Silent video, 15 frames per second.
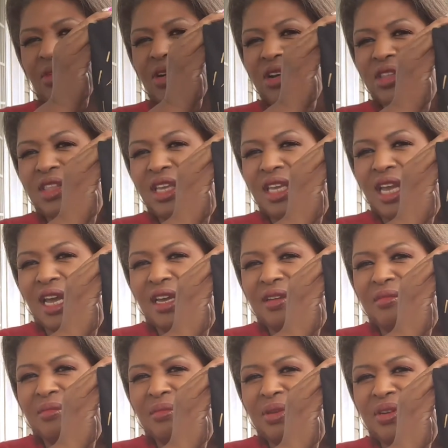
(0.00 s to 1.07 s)
worthy, I
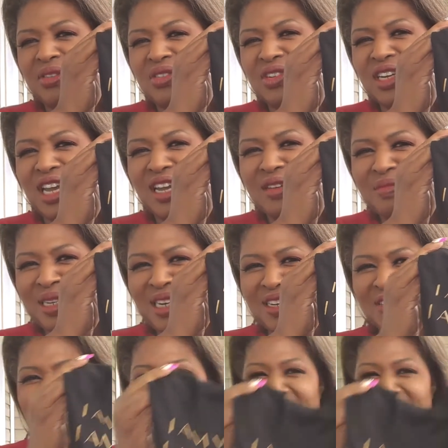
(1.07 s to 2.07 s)
am beautiful, I am enough.